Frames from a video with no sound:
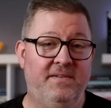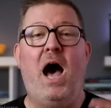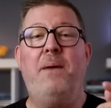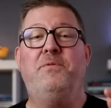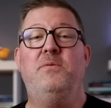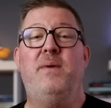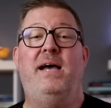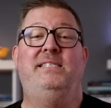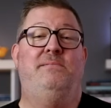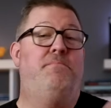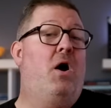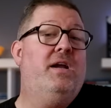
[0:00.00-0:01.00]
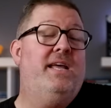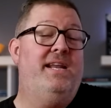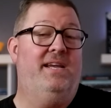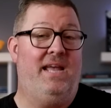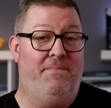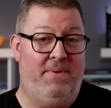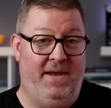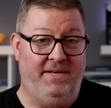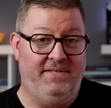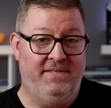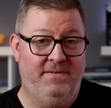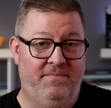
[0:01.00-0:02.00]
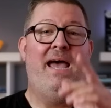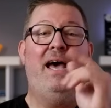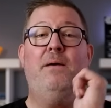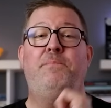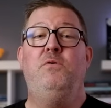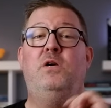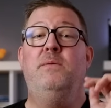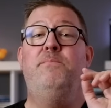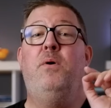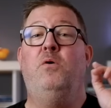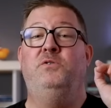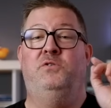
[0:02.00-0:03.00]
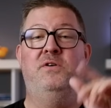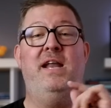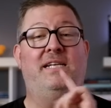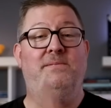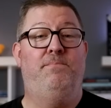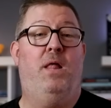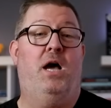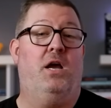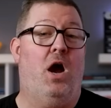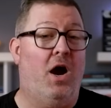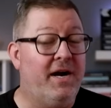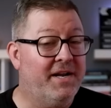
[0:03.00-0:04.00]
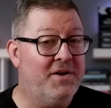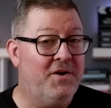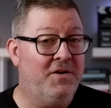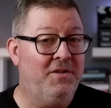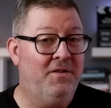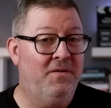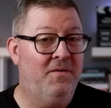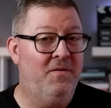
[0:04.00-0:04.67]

optimize marketing campaigns, help you compose your next blog article,